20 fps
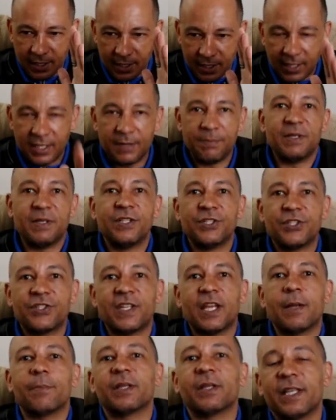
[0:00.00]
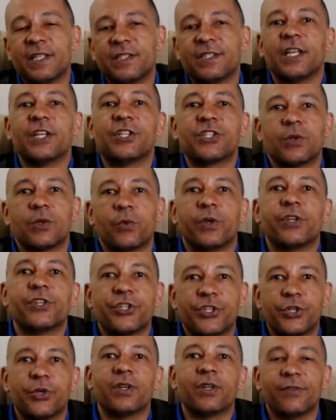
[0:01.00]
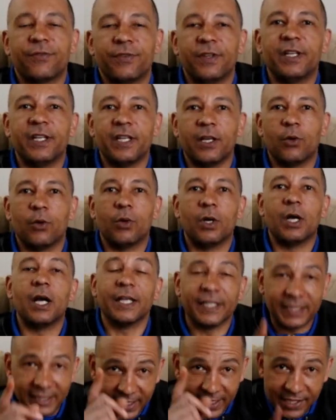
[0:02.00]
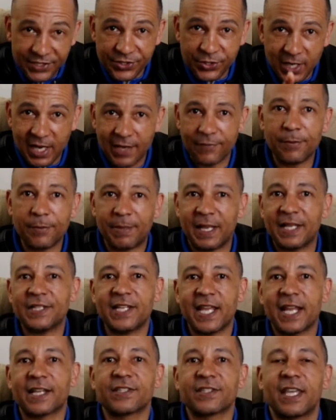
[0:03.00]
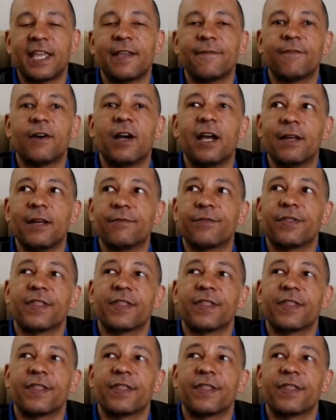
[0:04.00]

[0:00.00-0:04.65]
image stabilization when you're shooting video unless you have a Pentax K5.